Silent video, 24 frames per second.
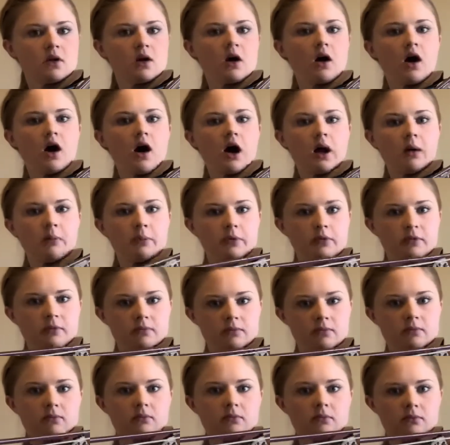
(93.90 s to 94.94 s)
Hop.
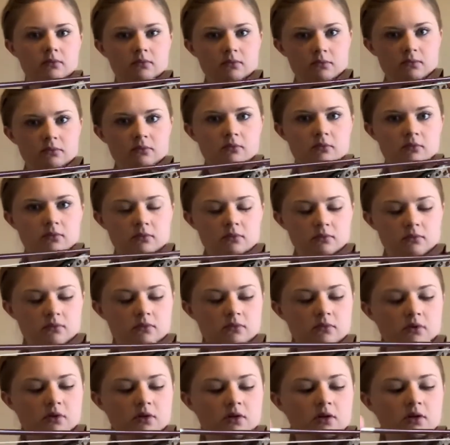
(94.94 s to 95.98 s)

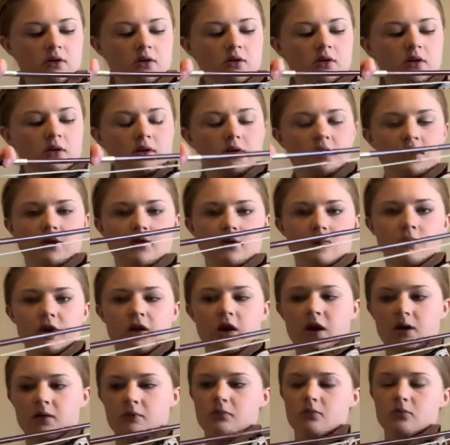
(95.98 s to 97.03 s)
And then we
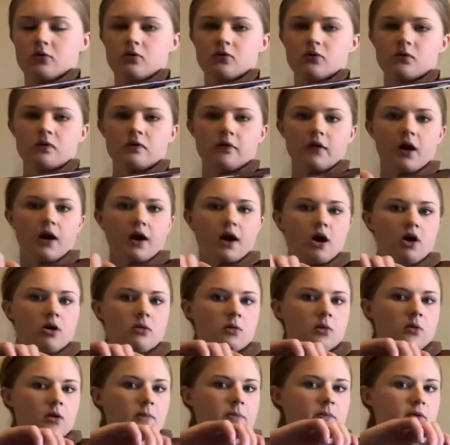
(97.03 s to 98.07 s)
gotta move our
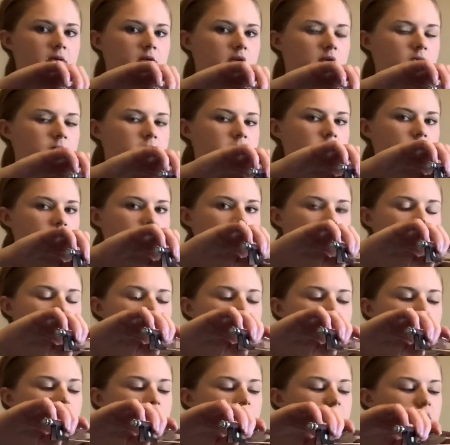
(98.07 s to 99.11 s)
elbow up a little bit, move our
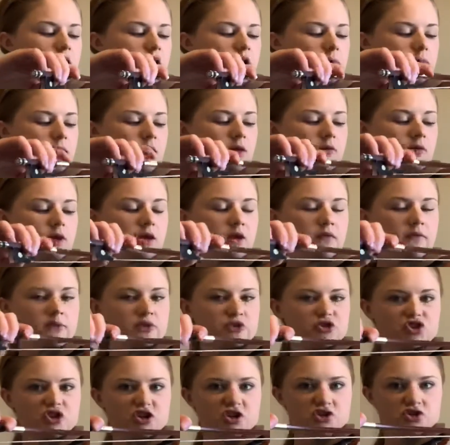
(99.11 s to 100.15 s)
hand up, get ready for
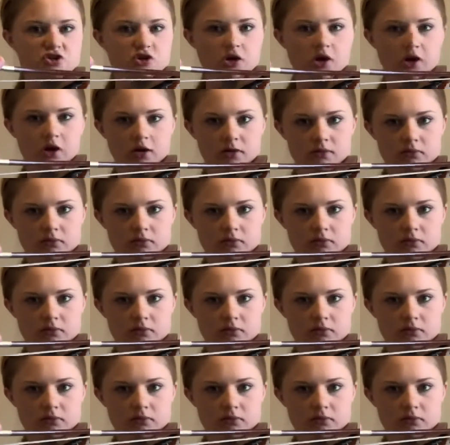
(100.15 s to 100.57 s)
G string.